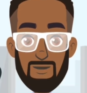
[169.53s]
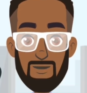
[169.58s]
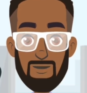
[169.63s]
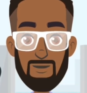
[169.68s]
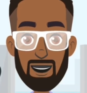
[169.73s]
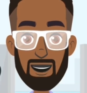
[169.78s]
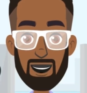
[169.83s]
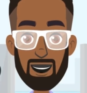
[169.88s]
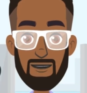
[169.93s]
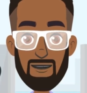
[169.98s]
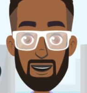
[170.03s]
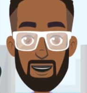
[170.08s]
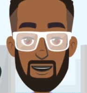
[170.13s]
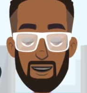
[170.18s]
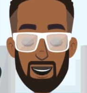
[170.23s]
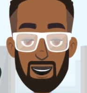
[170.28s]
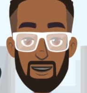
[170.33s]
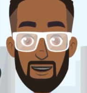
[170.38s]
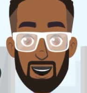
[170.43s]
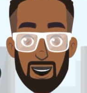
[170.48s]
To do
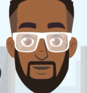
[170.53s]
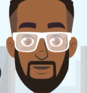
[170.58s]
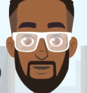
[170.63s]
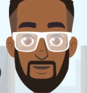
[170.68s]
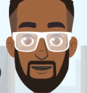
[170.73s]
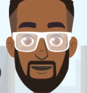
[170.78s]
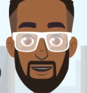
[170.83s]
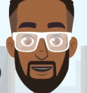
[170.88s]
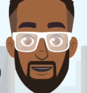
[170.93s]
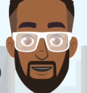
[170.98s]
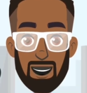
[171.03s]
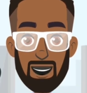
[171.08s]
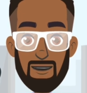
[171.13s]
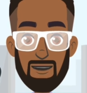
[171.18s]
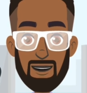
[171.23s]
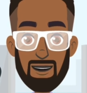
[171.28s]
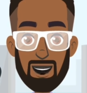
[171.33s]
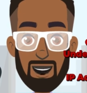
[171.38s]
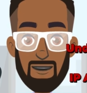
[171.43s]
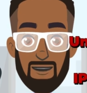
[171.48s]
this, you must have
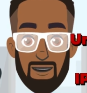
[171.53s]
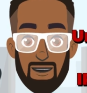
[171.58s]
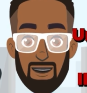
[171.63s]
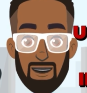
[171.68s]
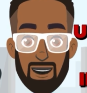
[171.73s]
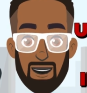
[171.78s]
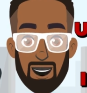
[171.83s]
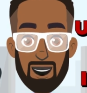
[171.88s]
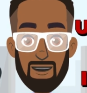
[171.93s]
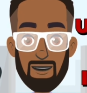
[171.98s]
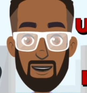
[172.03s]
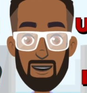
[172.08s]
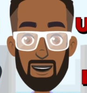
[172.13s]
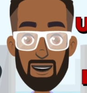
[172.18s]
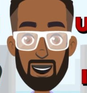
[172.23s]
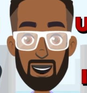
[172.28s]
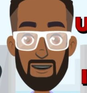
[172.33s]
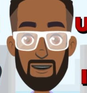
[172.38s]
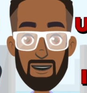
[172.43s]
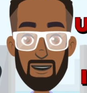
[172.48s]
a good understanding
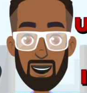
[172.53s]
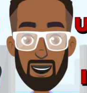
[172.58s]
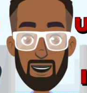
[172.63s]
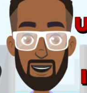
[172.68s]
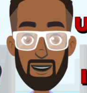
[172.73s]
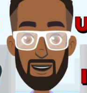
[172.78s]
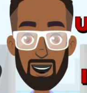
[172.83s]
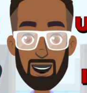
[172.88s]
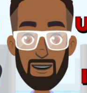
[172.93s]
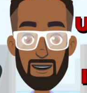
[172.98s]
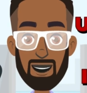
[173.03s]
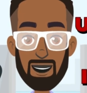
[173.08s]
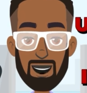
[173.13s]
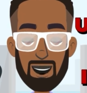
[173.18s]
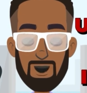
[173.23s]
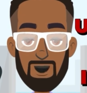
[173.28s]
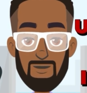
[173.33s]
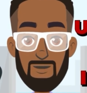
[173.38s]
of IP addressing.